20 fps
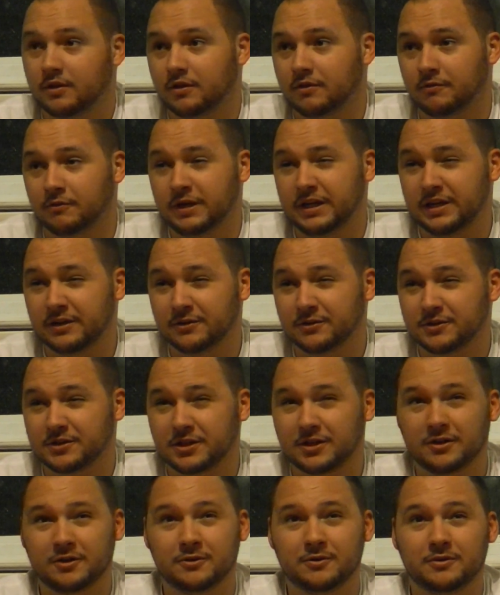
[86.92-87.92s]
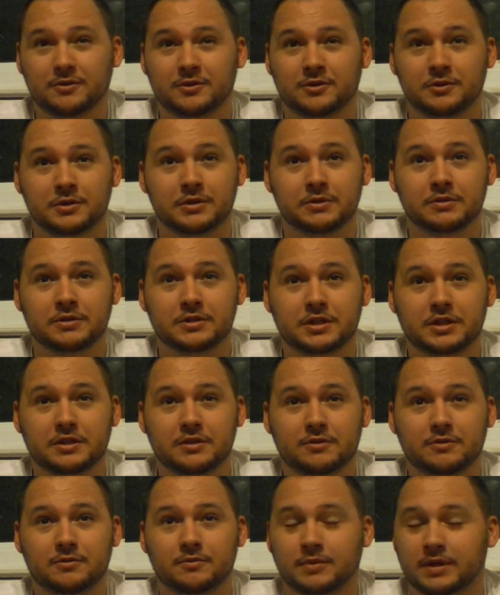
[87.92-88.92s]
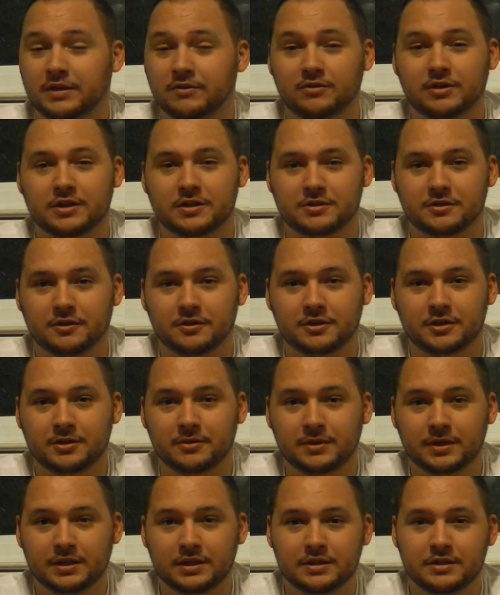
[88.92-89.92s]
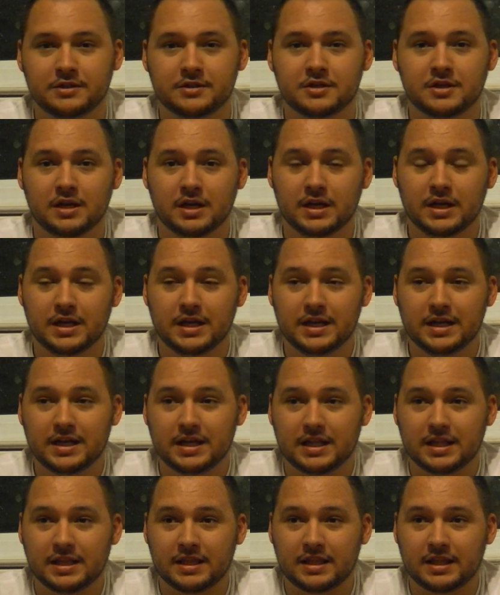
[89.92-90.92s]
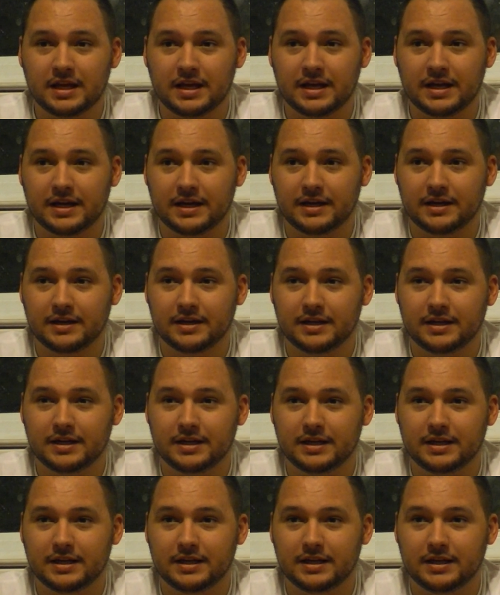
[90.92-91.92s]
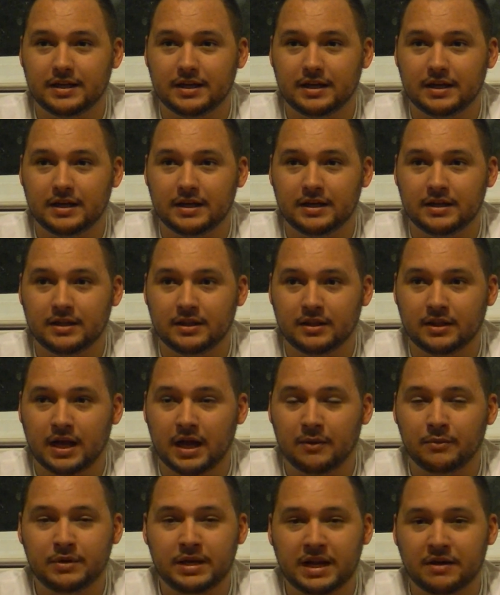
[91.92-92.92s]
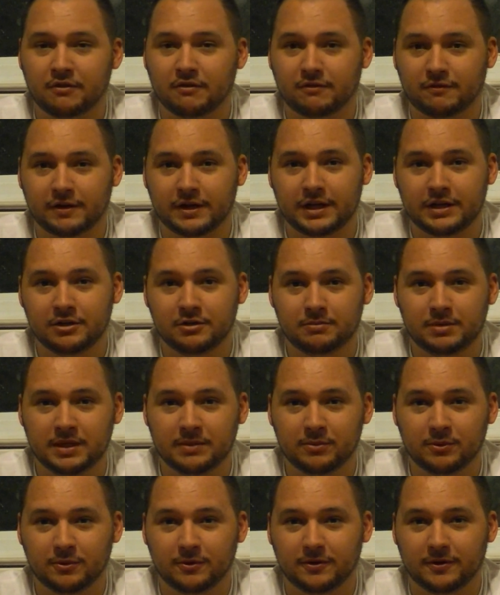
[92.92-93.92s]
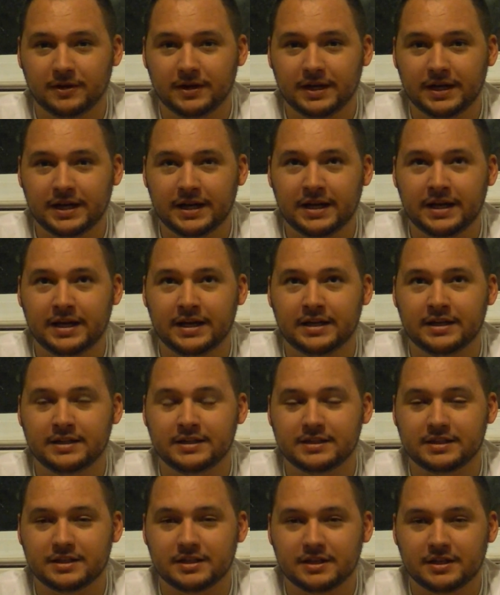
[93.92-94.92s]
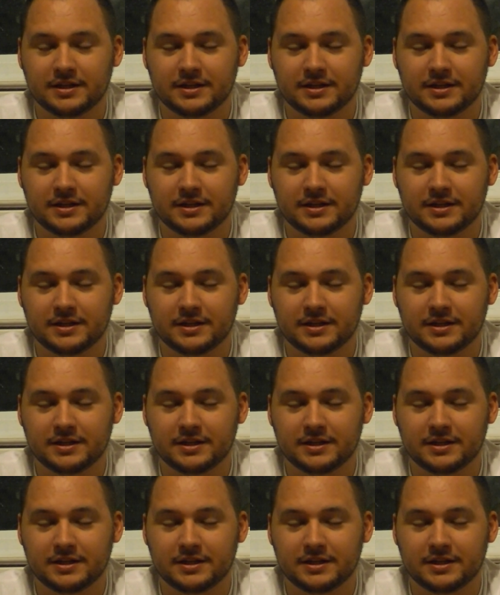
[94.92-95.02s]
three years ago, two years ago, whenever I started doing this, that I would never forget you people. And